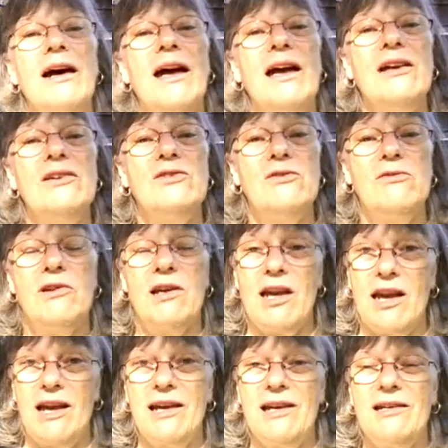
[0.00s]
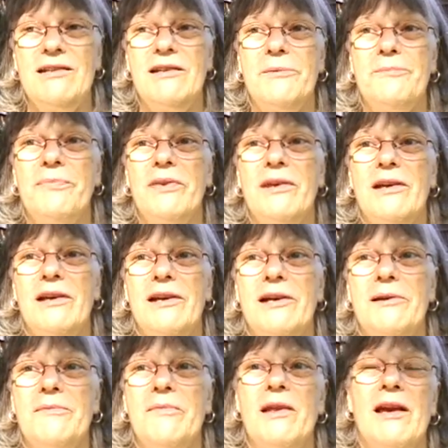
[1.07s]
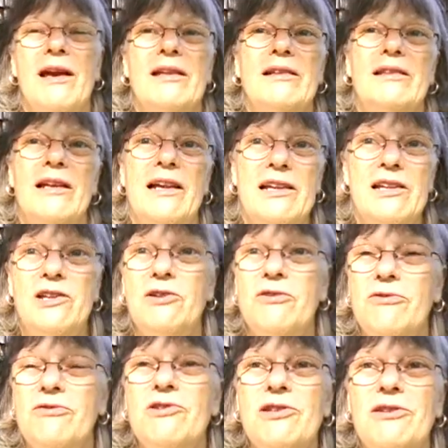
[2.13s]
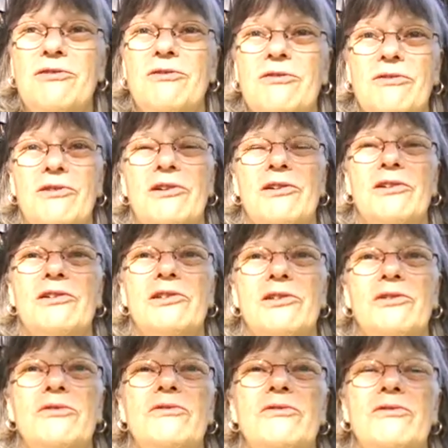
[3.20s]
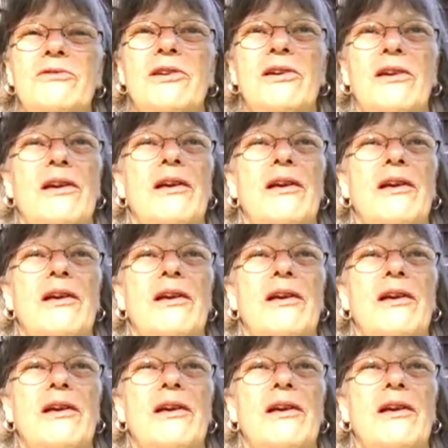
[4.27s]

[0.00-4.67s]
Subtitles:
as you can. I'd like you to include